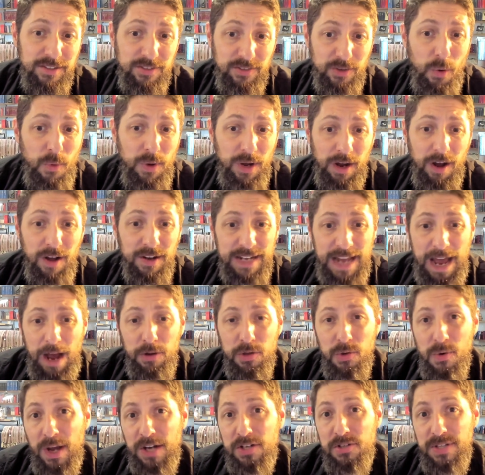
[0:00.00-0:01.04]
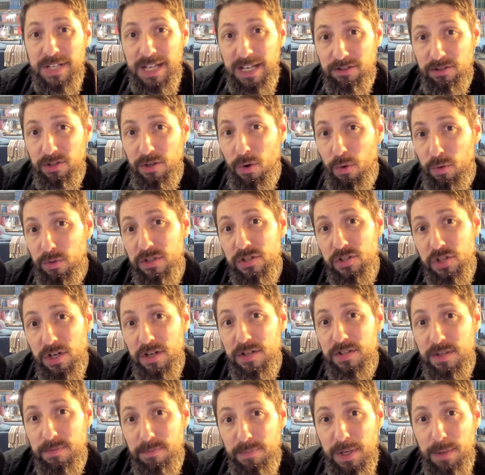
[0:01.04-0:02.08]
It's going on now. You actually get to go to
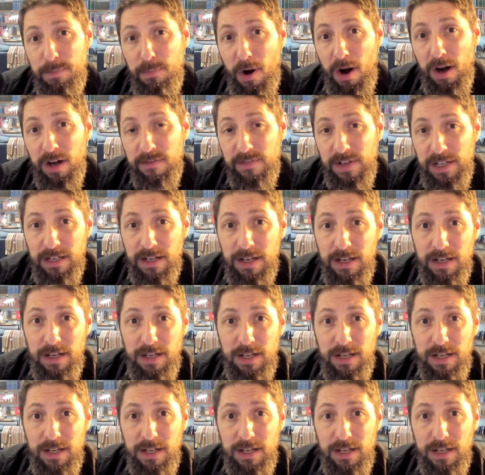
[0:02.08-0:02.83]
church and be a part of it,